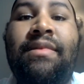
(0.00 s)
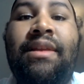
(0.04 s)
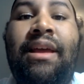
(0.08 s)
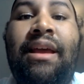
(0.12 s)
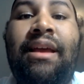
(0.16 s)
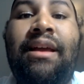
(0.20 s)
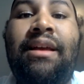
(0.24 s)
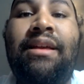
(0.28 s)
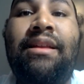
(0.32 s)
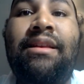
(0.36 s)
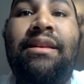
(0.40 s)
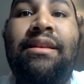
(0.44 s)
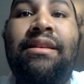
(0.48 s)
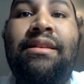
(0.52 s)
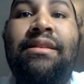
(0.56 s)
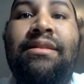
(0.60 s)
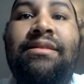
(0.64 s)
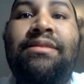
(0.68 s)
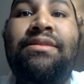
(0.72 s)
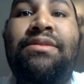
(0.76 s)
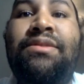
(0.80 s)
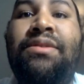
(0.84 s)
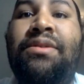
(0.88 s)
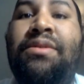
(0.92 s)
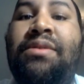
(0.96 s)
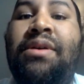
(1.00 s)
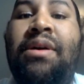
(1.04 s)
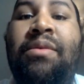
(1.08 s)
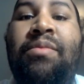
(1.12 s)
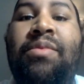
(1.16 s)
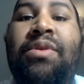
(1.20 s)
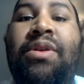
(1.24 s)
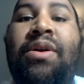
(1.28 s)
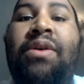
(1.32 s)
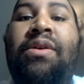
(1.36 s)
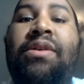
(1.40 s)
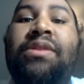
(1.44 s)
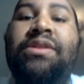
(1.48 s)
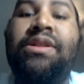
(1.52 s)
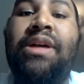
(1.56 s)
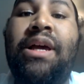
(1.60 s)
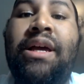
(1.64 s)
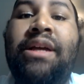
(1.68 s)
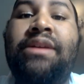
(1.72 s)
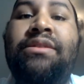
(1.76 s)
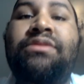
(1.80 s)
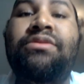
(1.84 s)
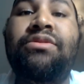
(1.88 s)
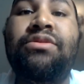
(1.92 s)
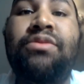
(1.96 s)
and you know, and when all the
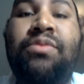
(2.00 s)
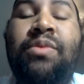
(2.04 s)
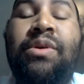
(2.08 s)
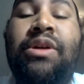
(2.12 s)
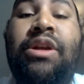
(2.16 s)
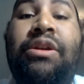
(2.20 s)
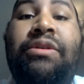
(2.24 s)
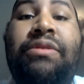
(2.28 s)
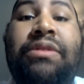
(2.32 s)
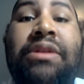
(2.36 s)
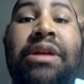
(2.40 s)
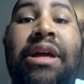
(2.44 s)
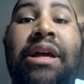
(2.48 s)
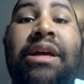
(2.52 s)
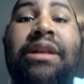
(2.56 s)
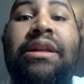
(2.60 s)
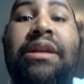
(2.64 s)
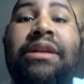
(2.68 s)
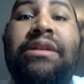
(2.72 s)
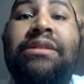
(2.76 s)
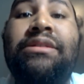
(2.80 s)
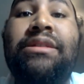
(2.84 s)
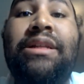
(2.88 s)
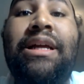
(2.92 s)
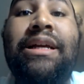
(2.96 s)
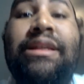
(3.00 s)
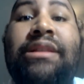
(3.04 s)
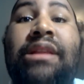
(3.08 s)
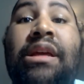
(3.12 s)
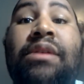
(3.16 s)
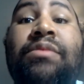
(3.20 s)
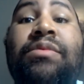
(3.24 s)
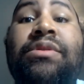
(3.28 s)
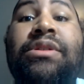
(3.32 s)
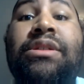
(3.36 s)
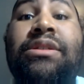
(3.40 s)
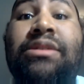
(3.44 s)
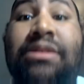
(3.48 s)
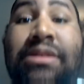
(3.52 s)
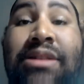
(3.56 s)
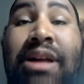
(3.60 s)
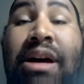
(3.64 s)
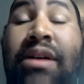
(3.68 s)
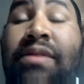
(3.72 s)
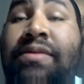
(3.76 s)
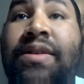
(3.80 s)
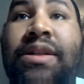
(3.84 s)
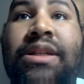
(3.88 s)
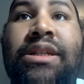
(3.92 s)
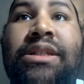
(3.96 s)
angels were created, it's like they were just
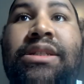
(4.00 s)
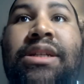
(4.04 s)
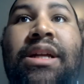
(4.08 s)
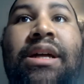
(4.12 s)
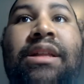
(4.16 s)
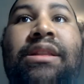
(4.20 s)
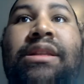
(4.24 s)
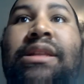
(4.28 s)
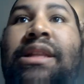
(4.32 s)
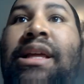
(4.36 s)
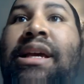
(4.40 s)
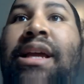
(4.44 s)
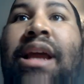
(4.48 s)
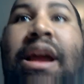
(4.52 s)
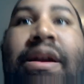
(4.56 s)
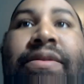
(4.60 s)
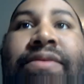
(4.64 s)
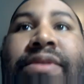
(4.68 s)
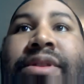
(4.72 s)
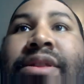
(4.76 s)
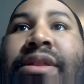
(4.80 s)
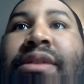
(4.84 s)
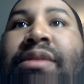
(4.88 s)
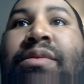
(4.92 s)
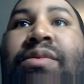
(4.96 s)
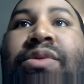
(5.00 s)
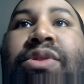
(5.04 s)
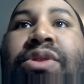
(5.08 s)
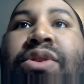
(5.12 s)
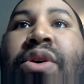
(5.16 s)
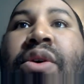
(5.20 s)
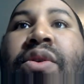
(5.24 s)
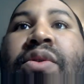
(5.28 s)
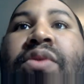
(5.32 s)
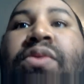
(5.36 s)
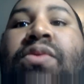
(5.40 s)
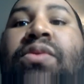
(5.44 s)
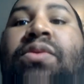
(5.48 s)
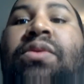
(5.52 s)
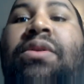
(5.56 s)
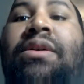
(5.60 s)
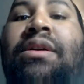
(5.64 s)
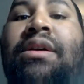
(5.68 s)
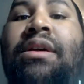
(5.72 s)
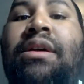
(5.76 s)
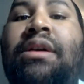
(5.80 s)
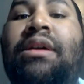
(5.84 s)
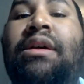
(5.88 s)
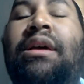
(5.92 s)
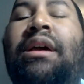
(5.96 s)
loving each other. Like, everything was cool.
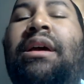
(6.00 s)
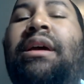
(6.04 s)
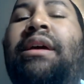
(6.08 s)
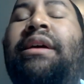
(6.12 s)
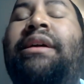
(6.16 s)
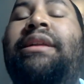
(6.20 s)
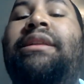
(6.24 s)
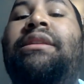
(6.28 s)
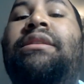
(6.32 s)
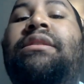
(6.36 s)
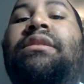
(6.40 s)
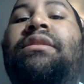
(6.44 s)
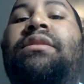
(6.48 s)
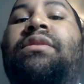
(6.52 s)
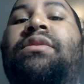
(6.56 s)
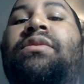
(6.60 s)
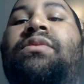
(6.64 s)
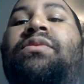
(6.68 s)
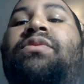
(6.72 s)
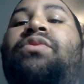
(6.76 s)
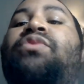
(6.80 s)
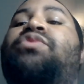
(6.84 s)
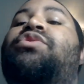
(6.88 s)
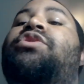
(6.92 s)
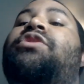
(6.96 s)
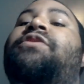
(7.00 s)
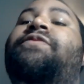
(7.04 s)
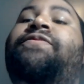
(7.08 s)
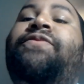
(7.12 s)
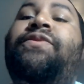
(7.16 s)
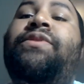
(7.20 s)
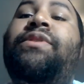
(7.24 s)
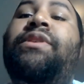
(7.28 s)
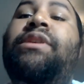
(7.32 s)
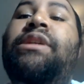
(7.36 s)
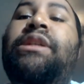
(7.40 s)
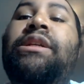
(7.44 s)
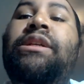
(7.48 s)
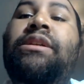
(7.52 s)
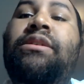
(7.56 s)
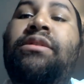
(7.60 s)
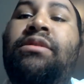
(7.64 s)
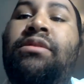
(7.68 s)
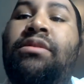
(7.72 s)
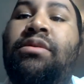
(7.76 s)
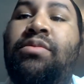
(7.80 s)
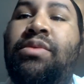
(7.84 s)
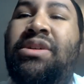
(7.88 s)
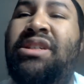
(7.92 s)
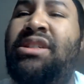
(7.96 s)
And Lucifer, he, you
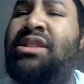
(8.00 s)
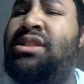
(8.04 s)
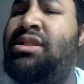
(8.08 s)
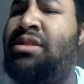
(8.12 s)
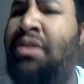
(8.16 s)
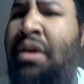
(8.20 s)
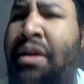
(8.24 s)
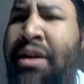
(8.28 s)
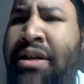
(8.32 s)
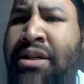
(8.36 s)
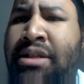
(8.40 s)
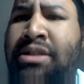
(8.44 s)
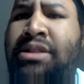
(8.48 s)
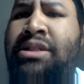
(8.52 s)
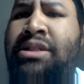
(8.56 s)
know, when he started